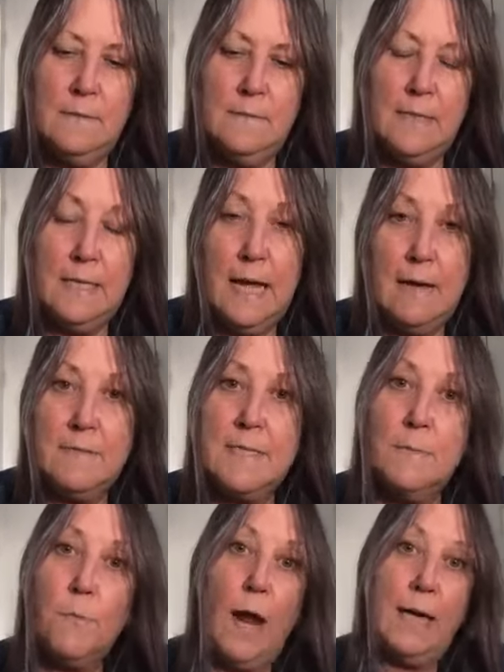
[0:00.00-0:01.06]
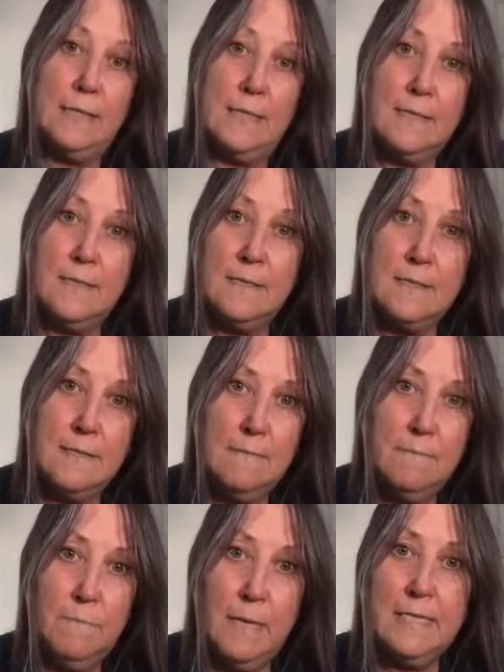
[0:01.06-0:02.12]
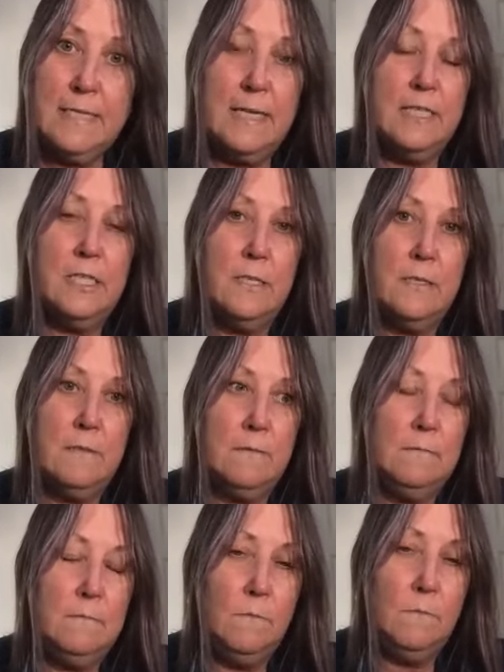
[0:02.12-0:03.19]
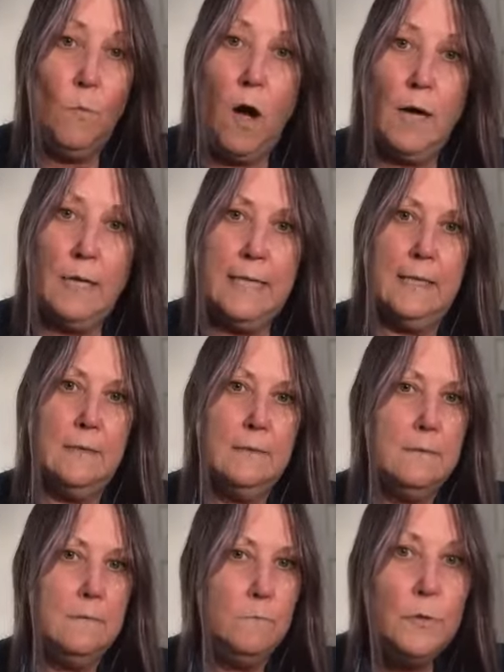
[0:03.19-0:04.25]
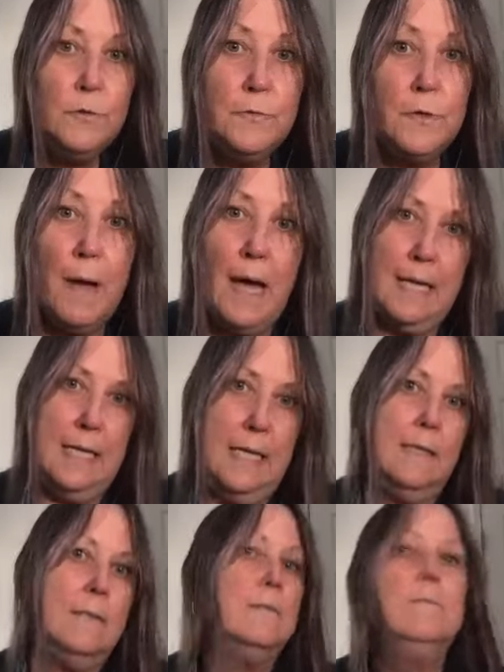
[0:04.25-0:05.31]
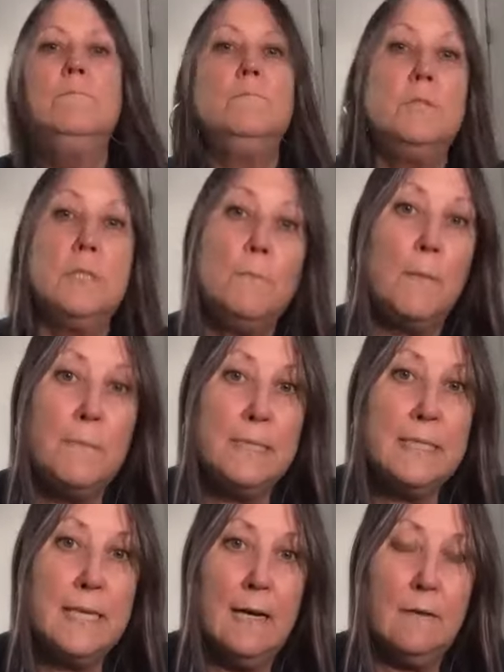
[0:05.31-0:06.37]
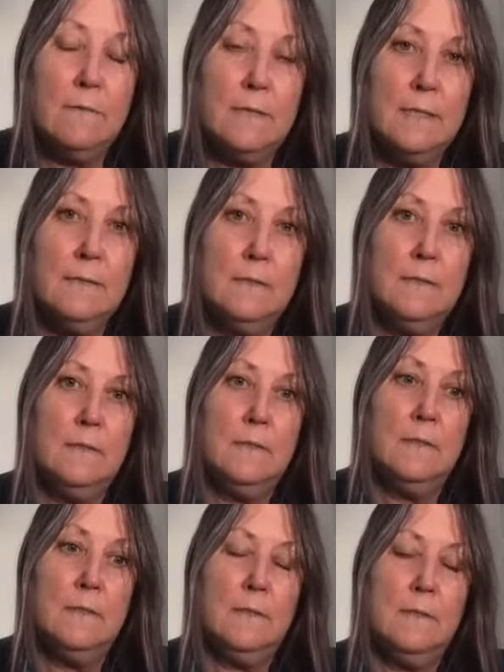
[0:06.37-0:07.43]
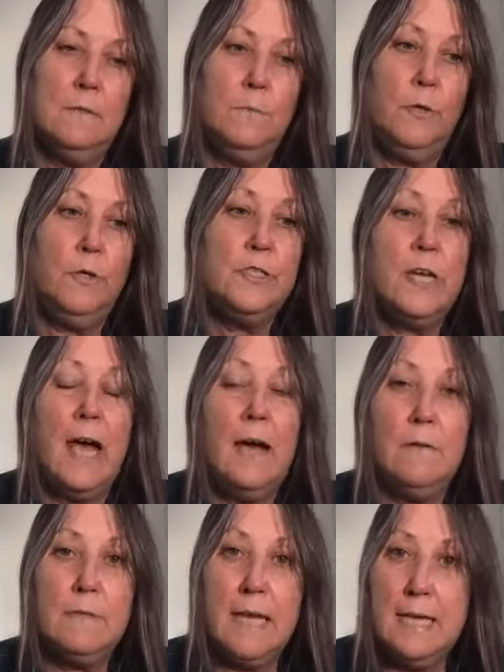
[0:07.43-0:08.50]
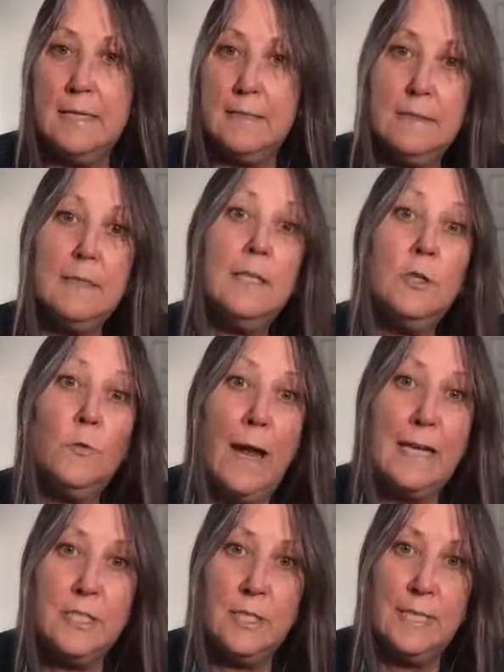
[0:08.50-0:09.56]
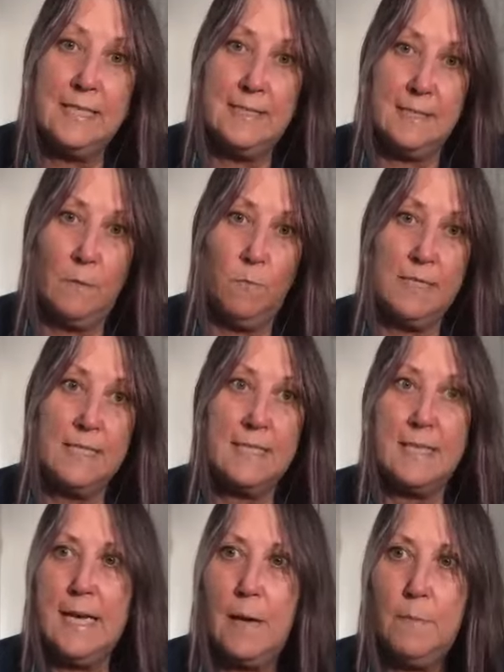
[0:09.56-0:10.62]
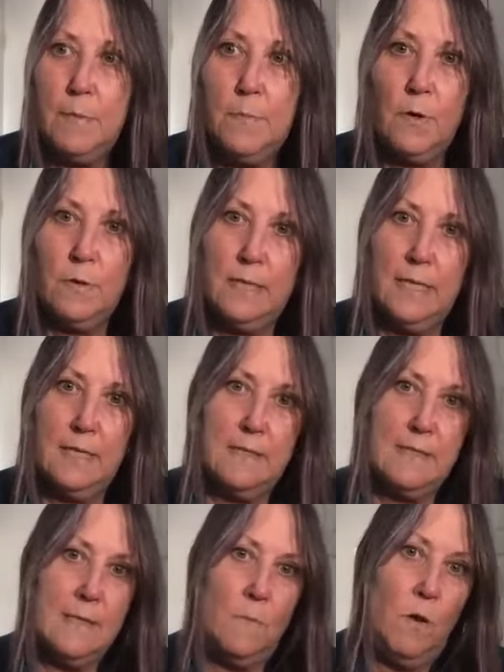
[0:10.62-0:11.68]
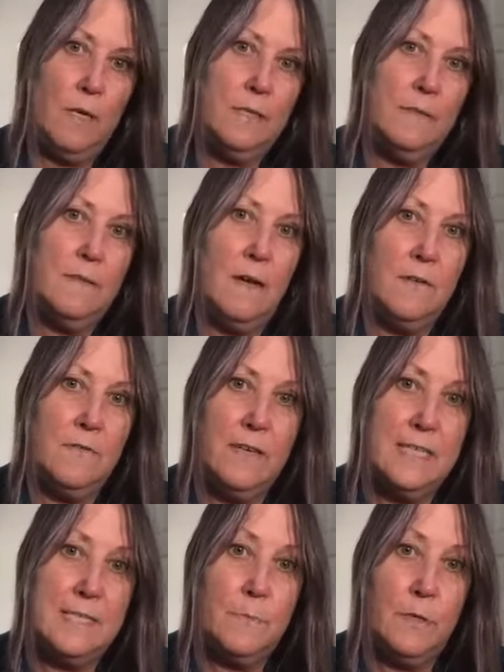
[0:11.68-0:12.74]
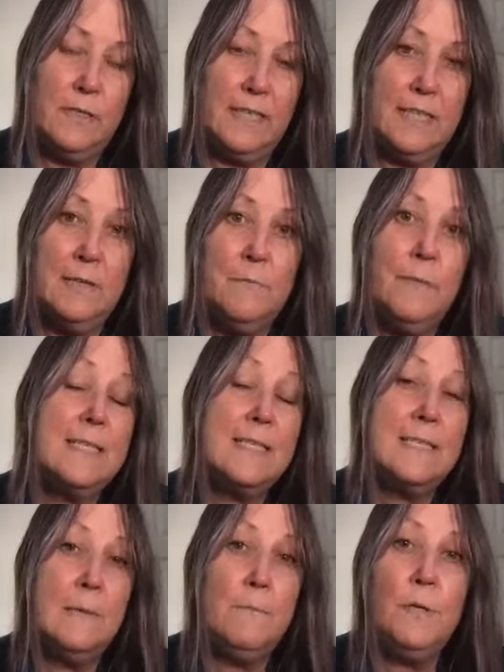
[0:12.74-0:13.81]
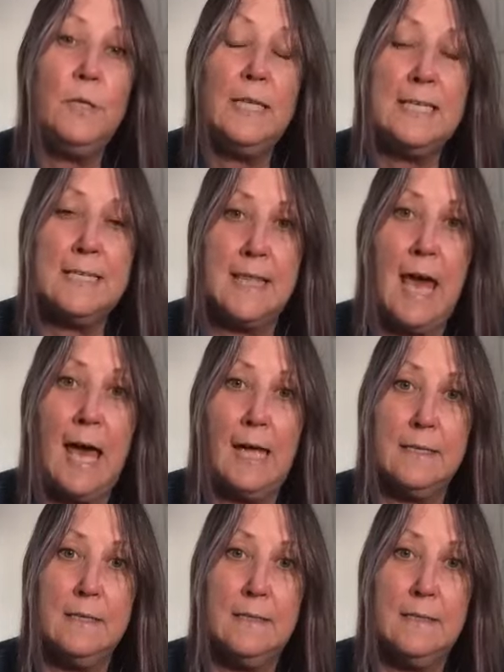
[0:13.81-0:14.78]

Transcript: and have some practices, meditation, walking, move your body, jump up and down, push out and congratulate someone, say happy birthday to someone on Facebook. It can be as simple as that.